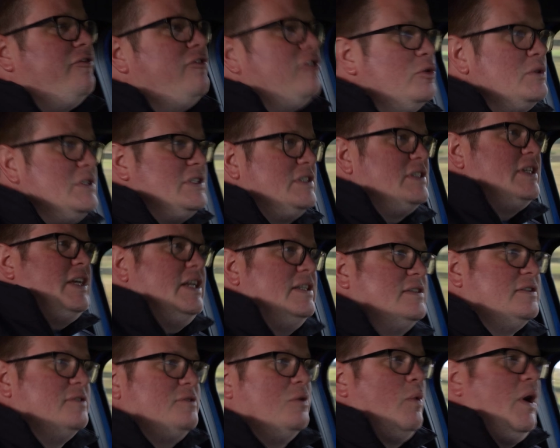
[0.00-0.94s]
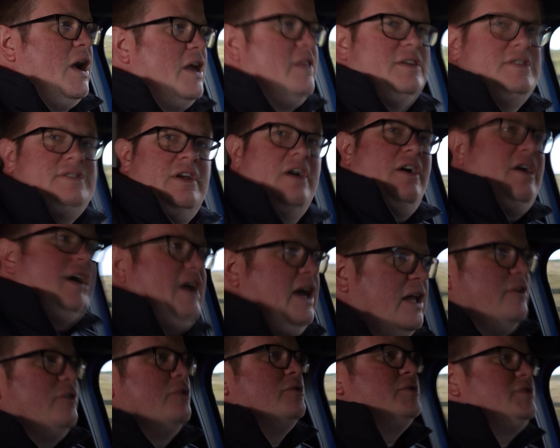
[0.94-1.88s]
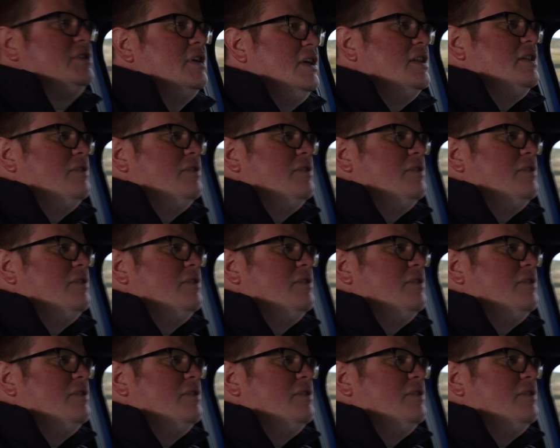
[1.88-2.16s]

fluency to the way this car handles.